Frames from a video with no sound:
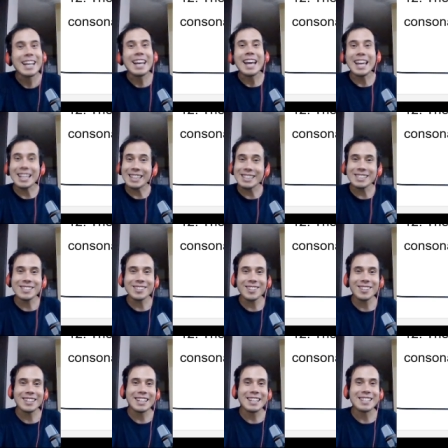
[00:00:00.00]
And that's
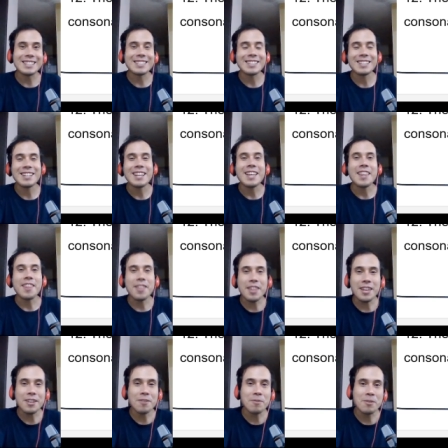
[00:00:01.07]
all guys.
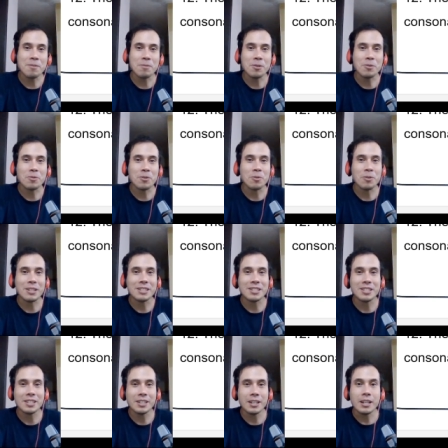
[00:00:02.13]
Thank you very much for
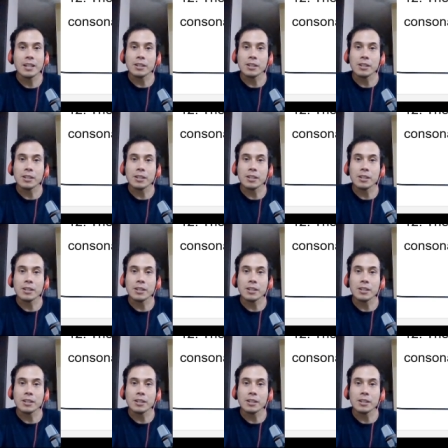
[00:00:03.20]
watching.